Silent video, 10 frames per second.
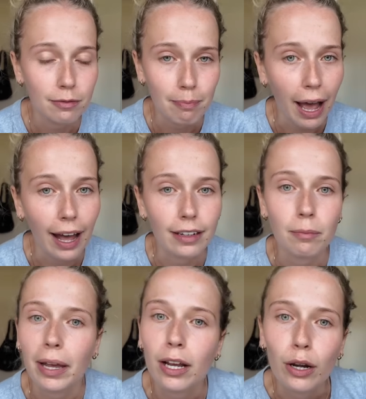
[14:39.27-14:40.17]
Mad.
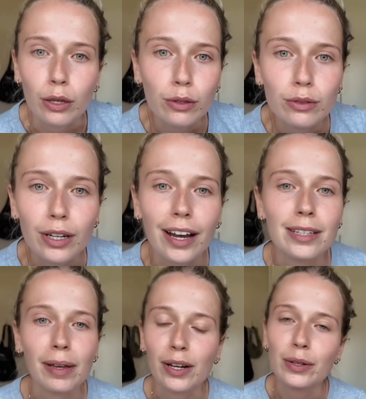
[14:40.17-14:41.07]
My glute,
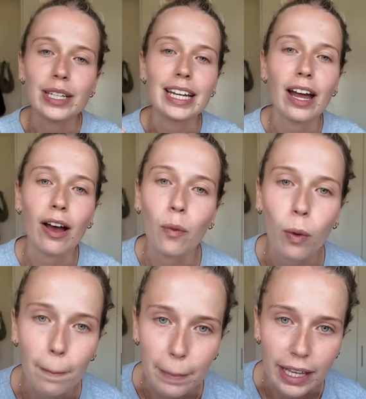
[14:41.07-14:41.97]
guys, my glute didn't hurt
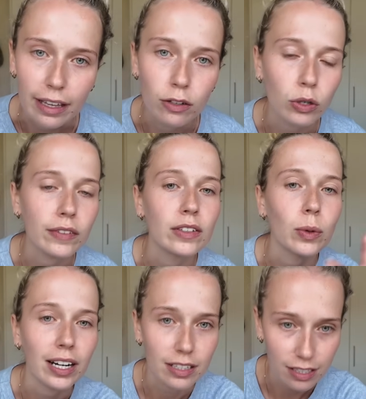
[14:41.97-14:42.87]
one bit, not even
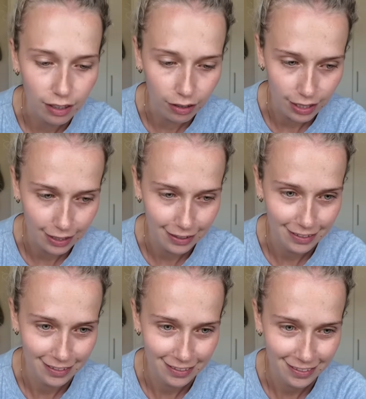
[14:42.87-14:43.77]
when I started.
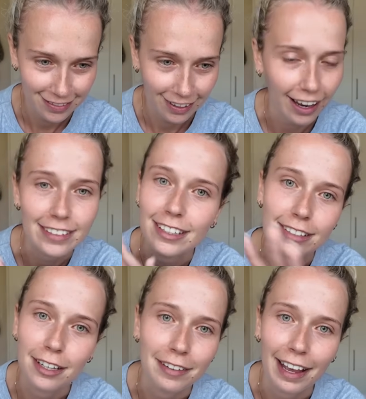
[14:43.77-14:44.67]
I
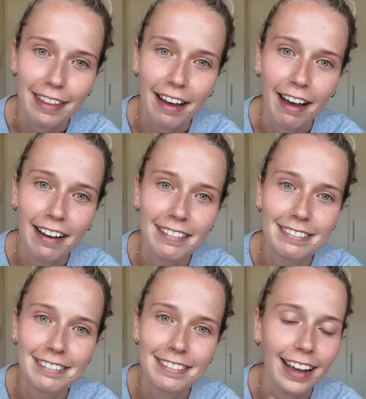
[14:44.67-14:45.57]
just don't get that.
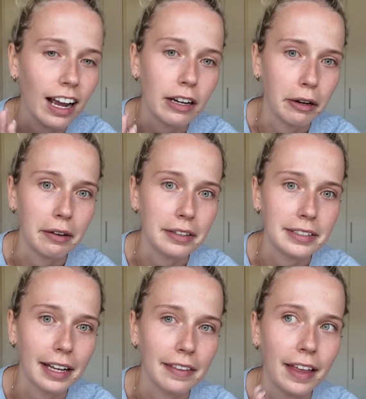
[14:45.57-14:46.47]
Like I don't
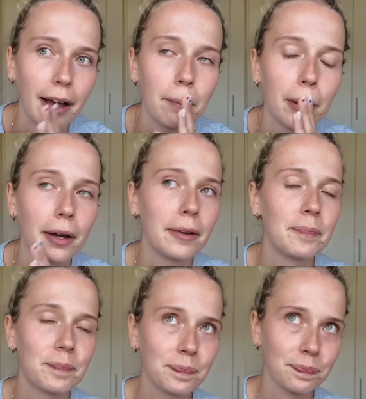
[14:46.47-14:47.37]
understand that. But
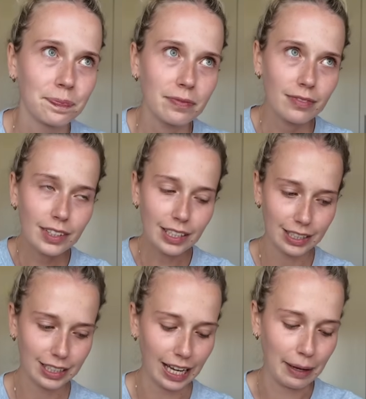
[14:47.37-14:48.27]

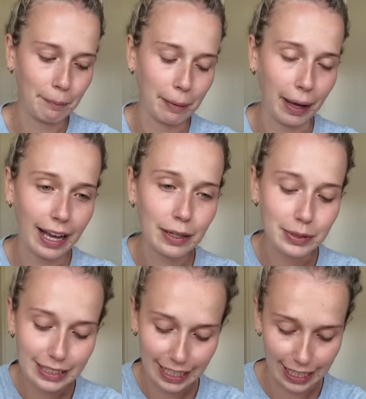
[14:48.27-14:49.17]
yeah, my back
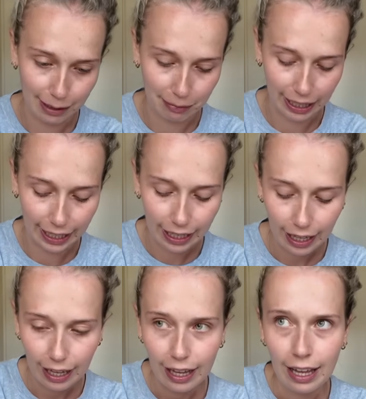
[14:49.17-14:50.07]
was killing me.
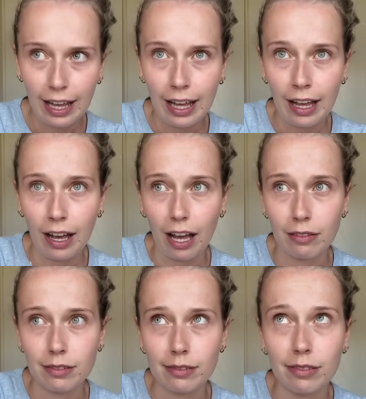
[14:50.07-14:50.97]

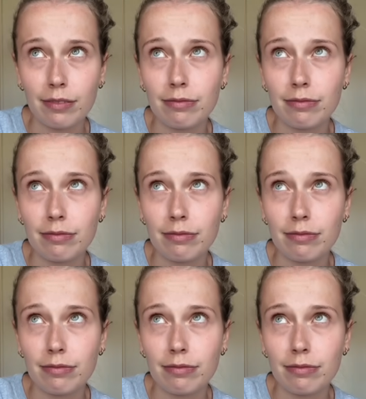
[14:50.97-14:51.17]
I've